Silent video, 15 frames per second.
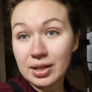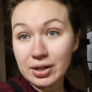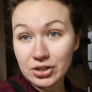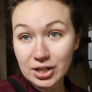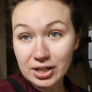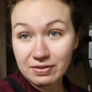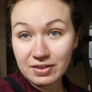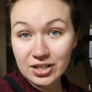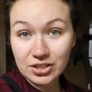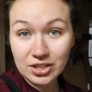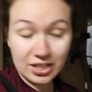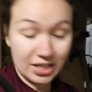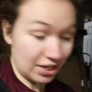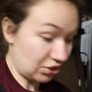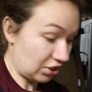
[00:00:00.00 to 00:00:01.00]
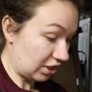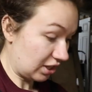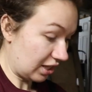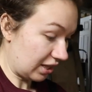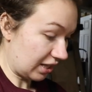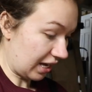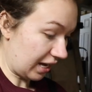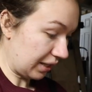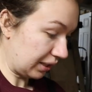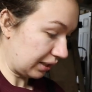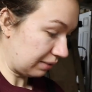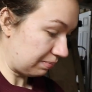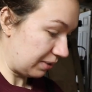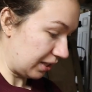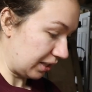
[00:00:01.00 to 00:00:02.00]
So I just finished attaching the
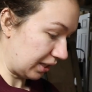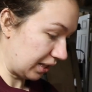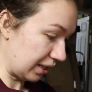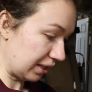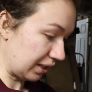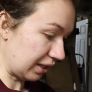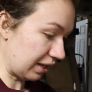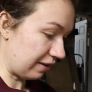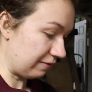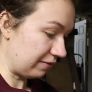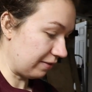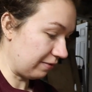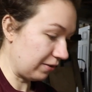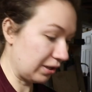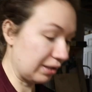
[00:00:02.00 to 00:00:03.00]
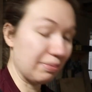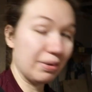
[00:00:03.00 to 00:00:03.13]
last pieces of the first